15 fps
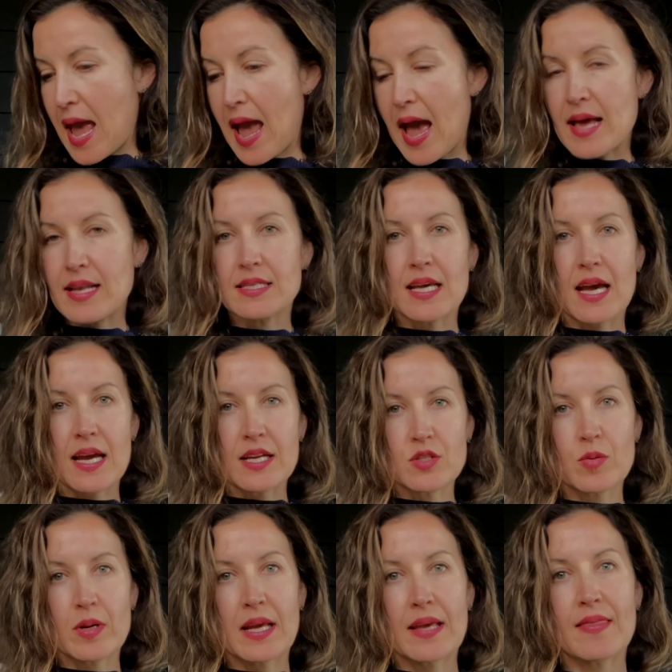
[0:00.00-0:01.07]
And I just
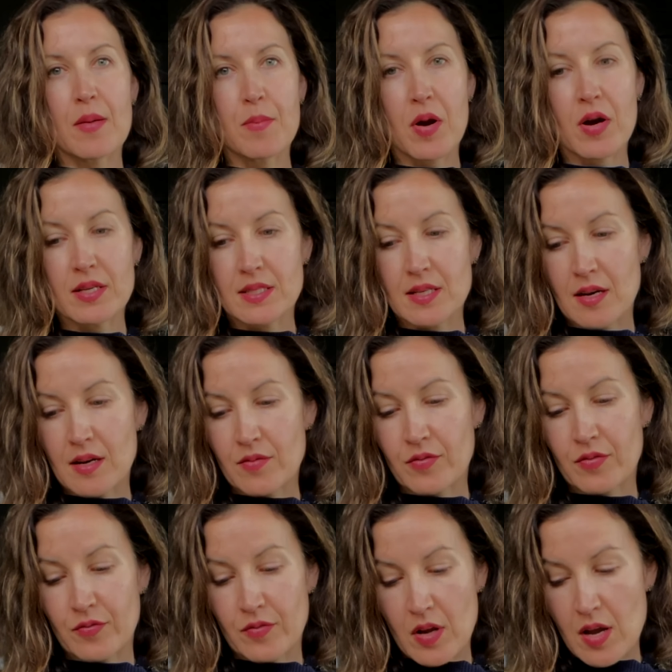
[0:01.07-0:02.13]
want to get that party started
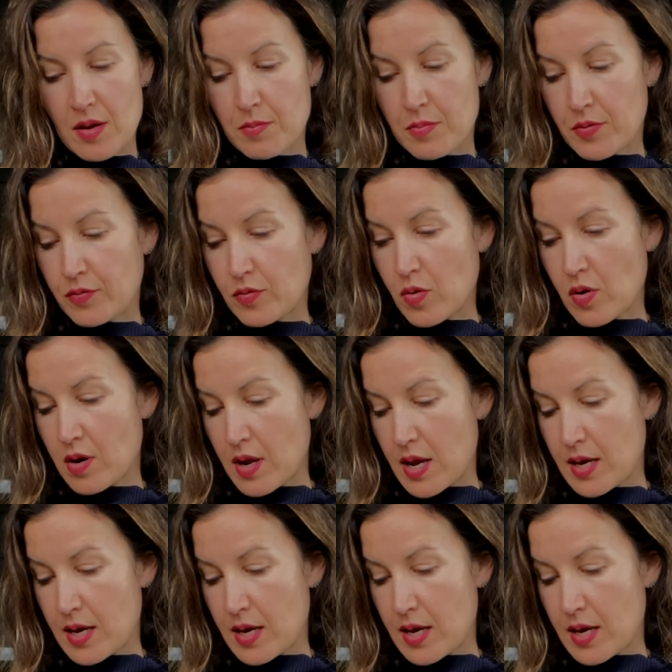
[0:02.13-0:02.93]
before,